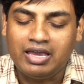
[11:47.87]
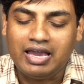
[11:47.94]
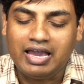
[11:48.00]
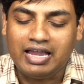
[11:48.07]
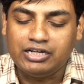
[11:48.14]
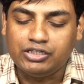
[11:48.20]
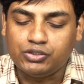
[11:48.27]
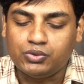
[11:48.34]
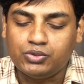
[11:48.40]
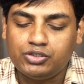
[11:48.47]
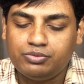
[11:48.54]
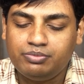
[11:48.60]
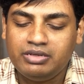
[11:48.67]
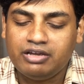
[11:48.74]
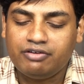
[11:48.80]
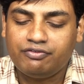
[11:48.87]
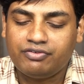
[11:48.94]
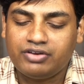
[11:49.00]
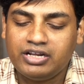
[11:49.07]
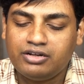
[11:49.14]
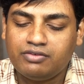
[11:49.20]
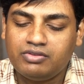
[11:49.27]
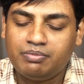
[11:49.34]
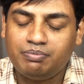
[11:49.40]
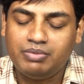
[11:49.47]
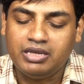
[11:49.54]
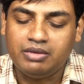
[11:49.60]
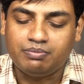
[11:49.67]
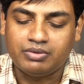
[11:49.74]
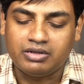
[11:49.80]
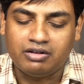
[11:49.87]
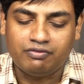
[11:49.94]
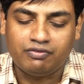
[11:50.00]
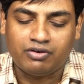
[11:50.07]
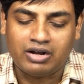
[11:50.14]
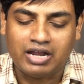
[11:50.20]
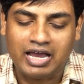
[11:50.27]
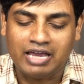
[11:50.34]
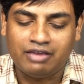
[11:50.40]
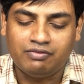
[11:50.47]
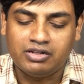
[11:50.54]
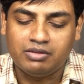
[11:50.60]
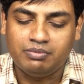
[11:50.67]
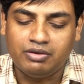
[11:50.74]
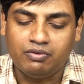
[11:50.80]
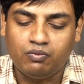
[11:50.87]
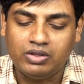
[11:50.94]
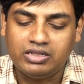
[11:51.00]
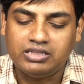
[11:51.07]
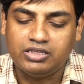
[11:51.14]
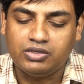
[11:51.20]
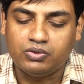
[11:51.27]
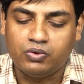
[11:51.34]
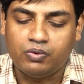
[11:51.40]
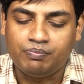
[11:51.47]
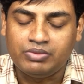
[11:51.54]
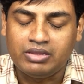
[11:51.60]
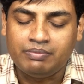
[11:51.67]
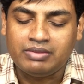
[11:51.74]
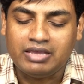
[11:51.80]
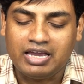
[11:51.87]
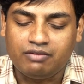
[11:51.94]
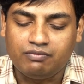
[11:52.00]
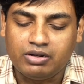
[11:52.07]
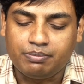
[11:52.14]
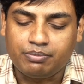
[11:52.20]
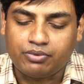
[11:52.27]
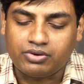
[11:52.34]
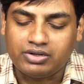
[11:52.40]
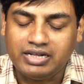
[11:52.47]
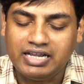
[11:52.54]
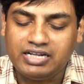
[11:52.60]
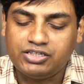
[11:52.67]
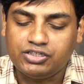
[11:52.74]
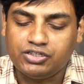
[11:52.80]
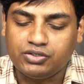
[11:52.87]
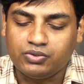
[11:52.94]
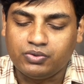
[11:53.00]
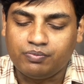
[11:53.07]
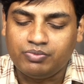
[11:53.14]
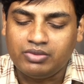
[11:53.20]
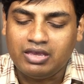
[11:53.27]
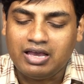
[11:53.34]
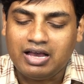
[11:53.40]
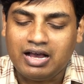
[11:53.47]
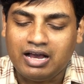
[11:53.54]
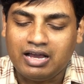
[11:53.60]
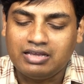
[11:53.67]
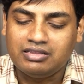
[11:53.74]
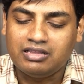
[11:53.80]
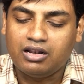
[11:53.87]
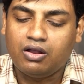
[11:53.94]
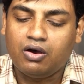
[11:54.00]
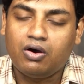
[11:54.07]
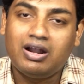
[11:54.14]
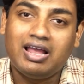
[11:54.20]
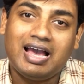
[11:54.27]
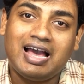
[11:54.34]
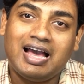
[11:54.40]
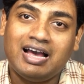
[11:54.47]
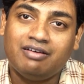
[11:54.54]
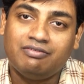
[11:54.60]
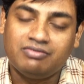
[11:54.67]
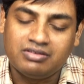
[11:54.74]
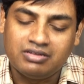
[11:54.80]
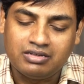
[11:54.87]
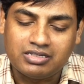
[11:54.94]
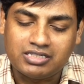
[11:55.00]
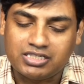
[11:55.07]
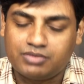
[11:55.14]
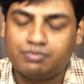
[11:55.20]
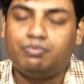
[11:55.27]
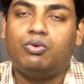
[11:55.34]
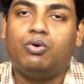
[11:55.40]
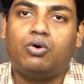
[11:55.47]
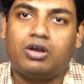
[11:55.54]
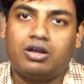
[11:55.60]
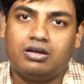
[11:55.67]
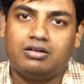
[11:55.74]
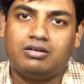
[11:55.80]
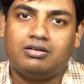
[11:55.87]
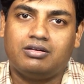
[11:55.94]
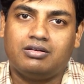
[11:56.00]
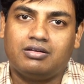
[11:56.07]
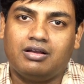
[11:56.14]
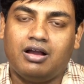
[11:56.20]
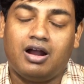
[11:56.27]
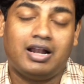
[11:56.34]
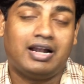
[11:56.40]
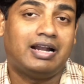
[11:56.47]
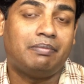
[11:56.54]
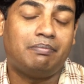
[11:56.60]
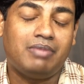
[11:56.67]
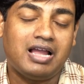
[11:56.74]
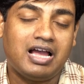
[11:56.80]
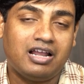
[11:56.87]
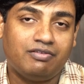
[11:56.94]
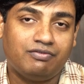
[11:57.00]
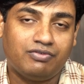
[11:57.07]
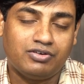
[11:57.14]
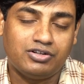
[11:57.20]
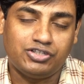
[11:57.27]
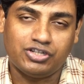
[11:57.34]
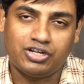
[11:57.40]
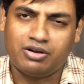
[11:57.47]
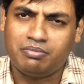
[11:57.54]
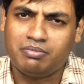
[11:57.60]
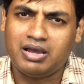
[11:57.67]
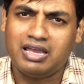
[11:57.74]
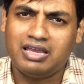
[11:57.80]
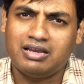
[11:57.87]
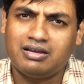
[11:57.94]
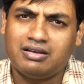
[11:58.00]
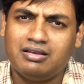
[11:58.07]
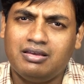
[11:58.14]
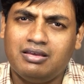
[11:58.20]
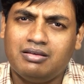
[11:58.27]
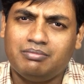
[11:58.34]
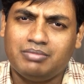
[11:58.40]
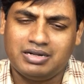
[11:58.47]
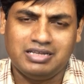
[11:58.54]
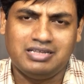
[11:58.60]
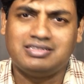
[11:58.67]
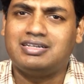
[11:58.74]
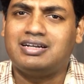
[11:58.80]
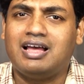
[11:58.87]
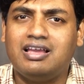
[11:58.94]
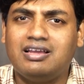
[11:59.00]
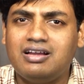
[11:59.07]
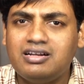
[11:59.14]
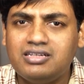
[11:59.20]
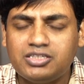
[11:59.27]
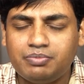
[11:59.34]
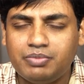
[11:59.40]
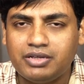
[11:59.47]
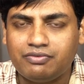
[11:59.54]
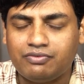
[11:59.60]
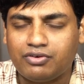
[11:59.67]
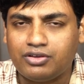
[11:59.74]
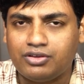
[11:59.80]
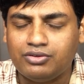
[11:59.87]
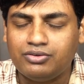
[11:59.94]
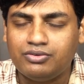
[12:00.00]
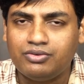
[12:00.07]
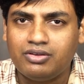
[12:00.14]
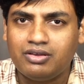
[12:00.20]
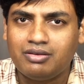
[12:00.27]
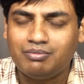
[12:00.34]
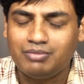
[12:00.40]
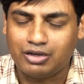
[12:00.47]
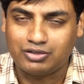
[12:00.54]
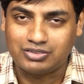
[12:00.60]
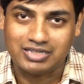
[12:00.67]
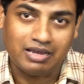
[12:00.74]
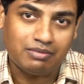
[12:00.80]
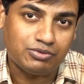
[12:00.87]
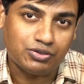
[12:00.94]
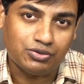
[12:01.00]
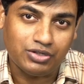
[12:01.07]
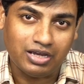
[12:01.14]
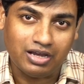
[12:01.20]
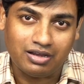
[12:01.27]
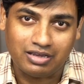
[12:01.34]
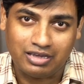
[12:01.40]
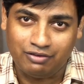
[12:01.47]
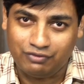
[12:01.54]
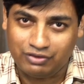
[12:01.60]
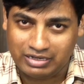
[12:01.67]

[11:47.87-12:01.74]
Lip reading: And don't be afraid of the people, for I will be with you and will protect you. I, the Lord, have spoken." God had a plan for Jeremiah, but he said, "I can't speak for you, because I'm too young." If